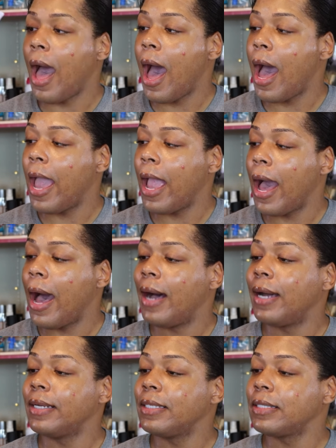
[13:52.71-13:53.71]
I
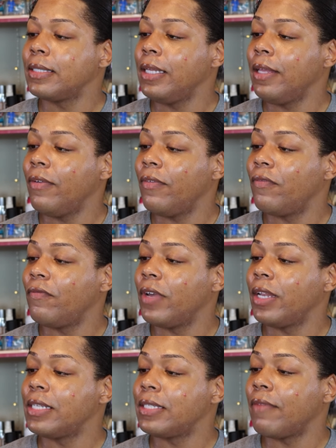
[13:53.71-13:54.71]
honestly
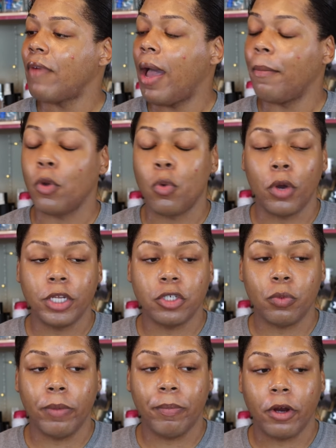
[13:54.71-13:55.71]
feel as if I'm going
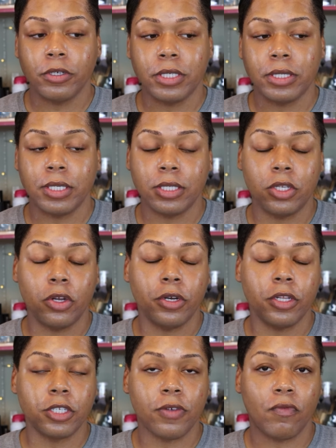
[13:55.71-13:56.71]
to repurchase this
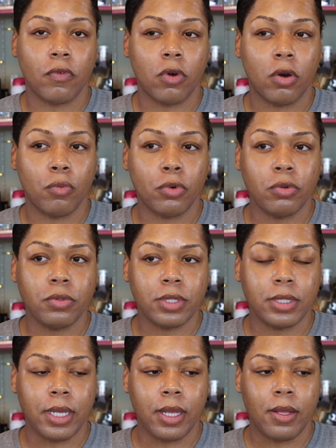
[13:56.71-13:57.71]
during the Sephora Rouge
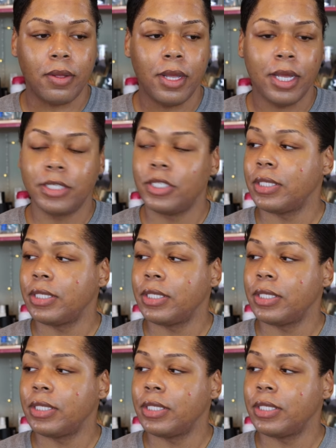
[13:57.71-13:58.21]
sale